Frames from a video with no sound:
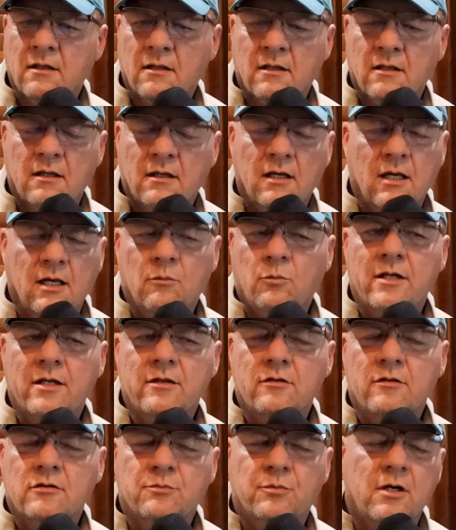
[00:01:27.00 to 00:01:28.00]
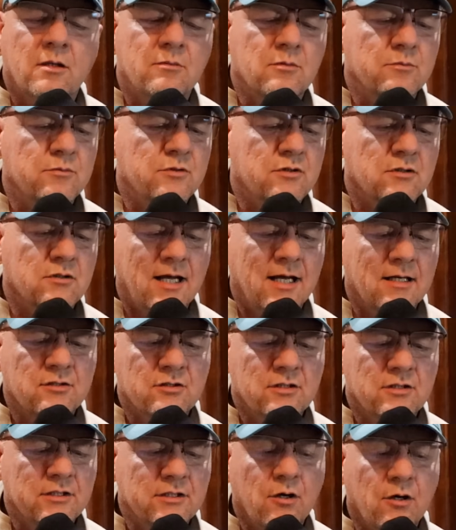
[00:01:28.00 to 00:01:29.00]
And why those problems
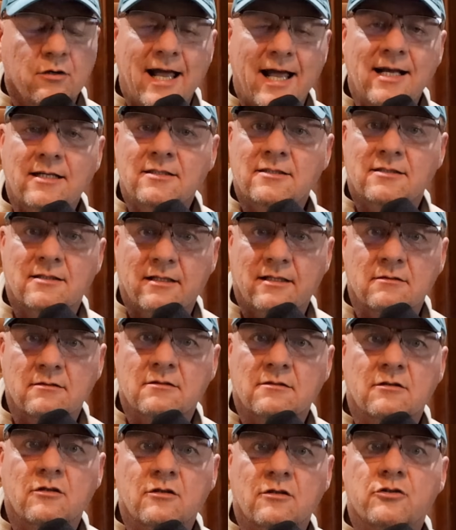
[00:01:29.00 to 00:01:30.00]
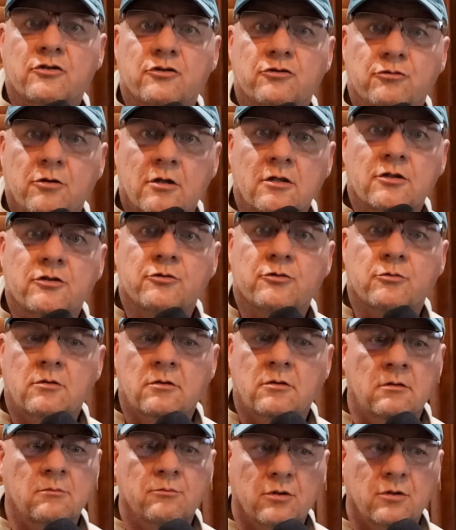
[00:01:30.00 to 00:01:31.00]
actually aren't accidents, they're structural
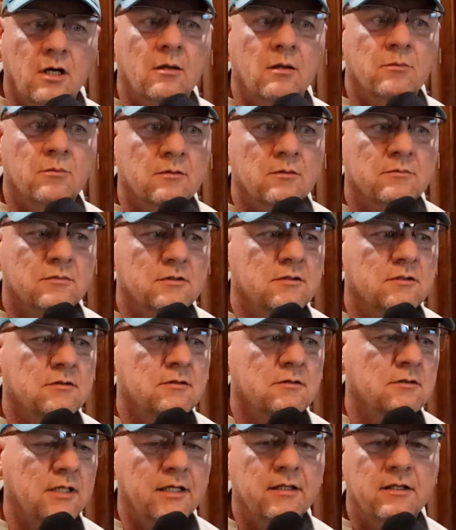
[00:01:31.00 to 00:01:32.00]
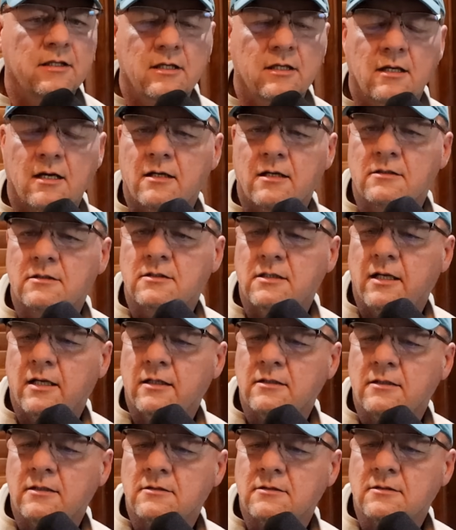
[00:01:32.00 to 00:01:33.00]
problems in the United
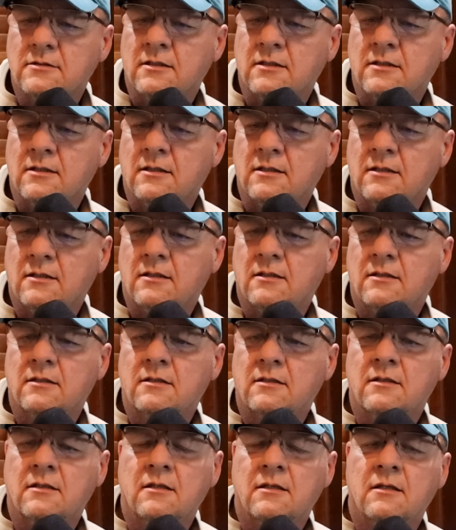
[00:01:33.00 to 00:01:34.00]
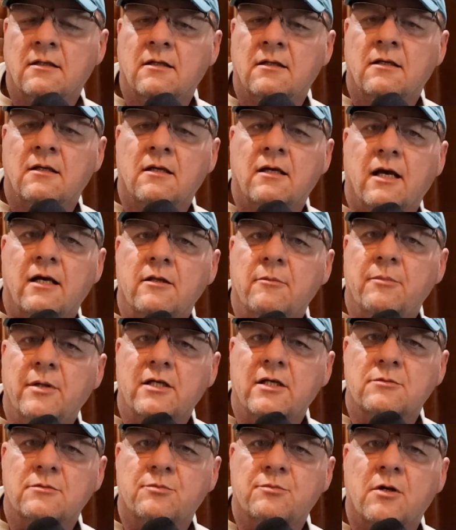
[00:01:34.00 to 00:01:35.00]
States. And the
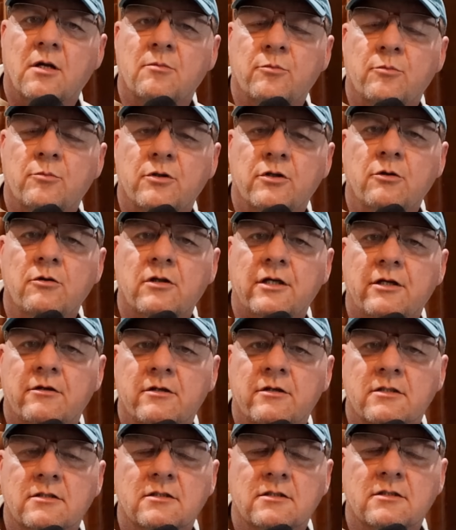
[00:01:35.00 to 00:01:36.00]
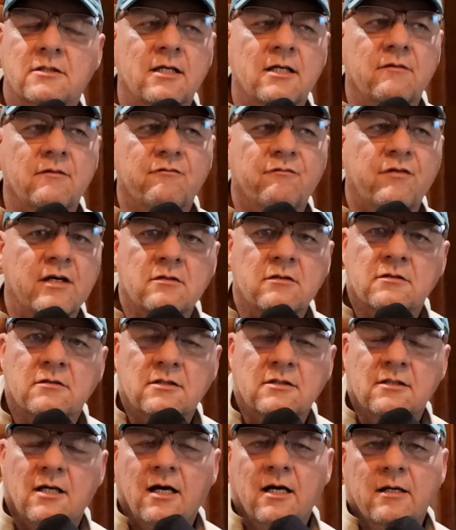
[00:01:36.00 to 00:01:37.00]
biggest problem with nuclear is that it fails the
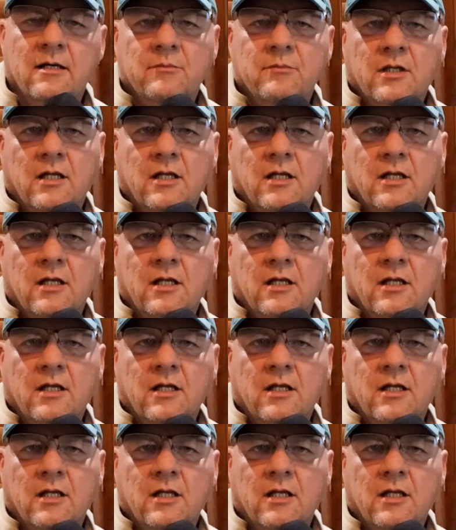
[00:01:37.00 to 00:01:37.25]
timeline.